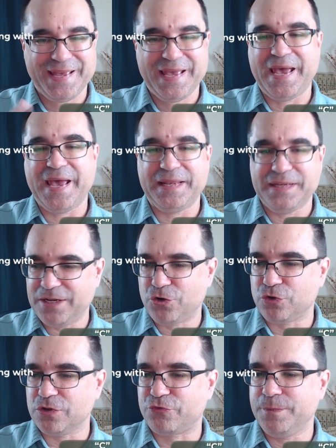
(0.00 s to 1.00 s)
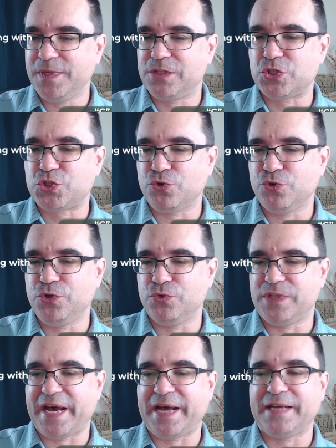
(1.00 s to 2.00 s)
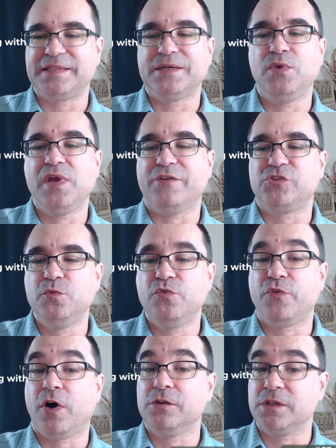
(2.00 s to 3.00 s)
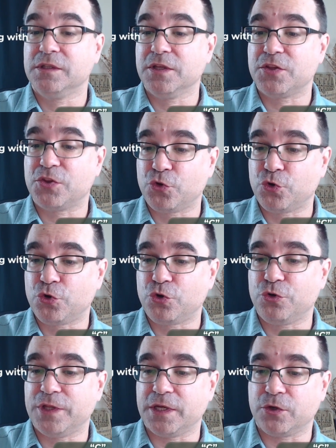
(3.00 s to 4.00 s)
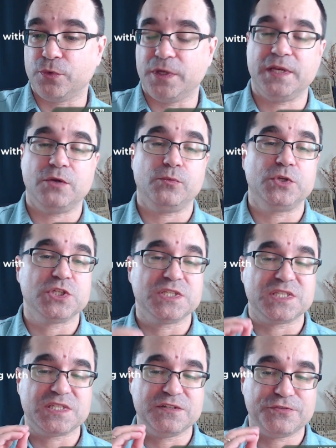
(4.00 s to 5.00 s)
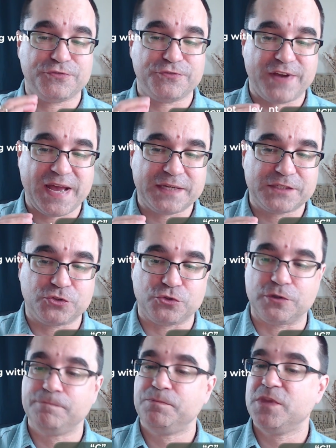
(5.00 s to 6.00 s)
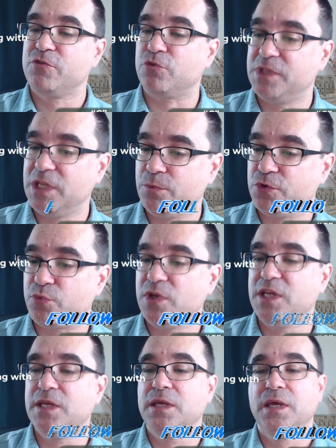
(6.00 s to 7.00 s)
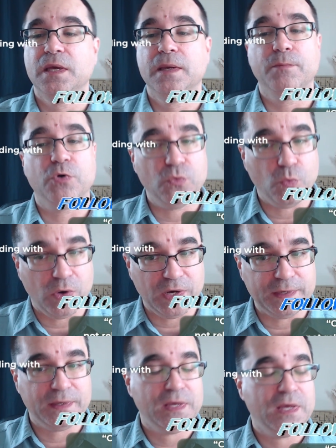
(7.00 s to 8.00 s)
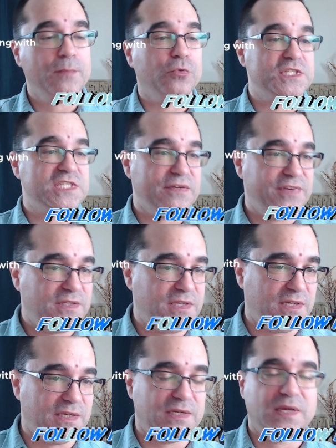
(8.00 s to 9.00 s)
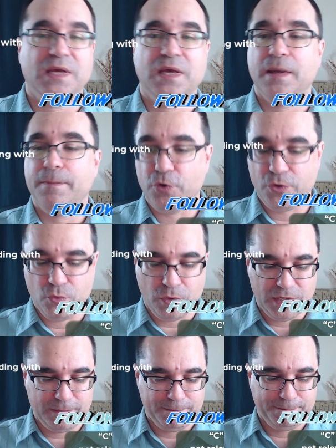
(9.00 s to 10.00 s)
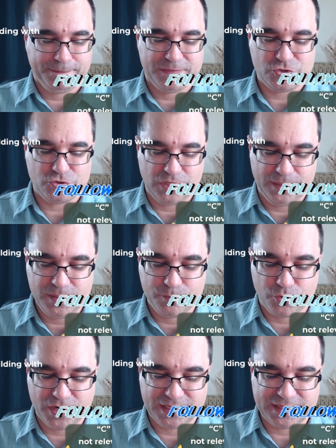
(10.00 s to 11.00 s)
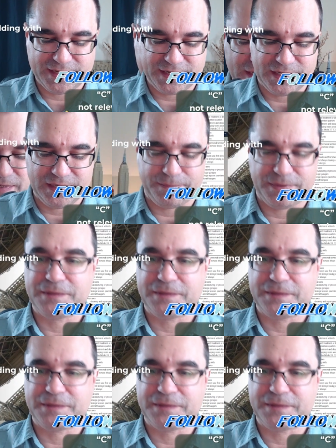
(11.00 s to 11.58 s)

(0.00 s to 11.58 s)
And in order for me to show you that, we have to move on to the third ingredient, which is the factor from table 3.1.17.1. So let me bring that up